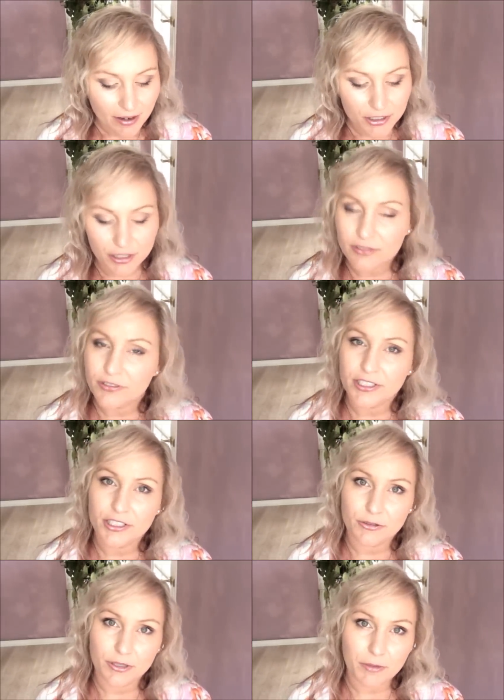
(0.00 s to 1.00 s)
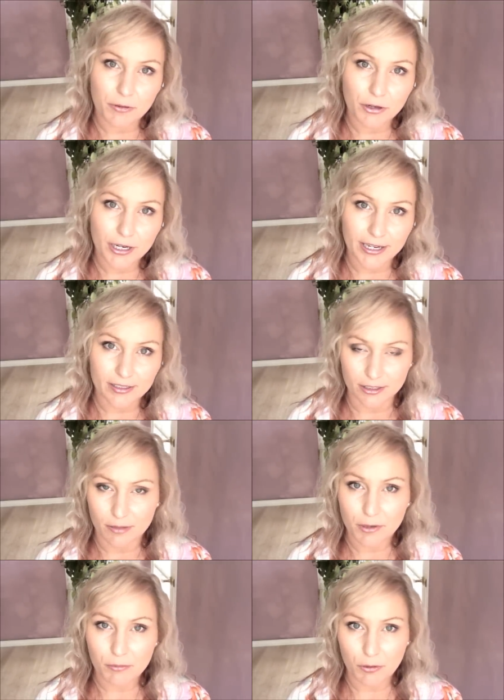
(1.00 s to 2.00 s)
I just finished doing my workout, so
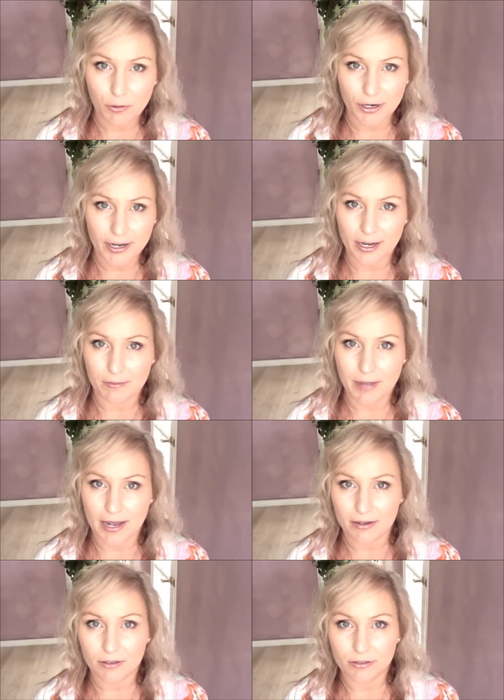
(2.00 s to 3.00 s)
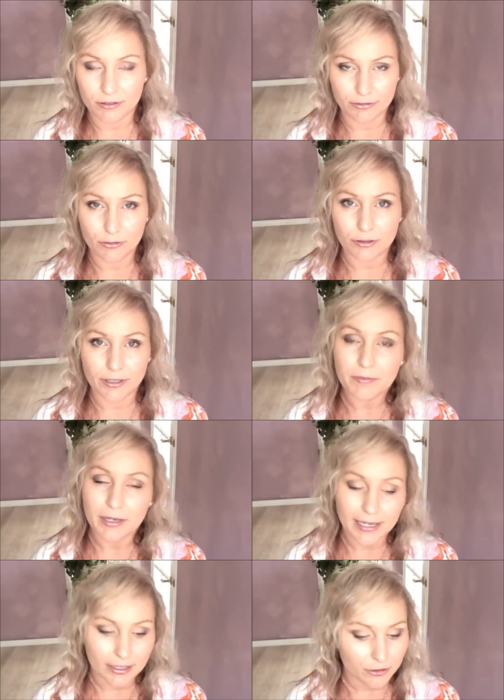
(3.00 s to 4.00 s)
I'm on my workout mat on the floor in
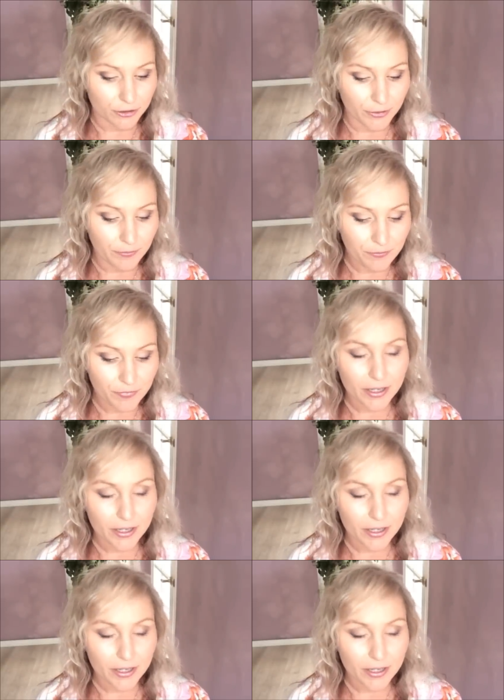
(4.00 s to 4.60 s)
my lounge room,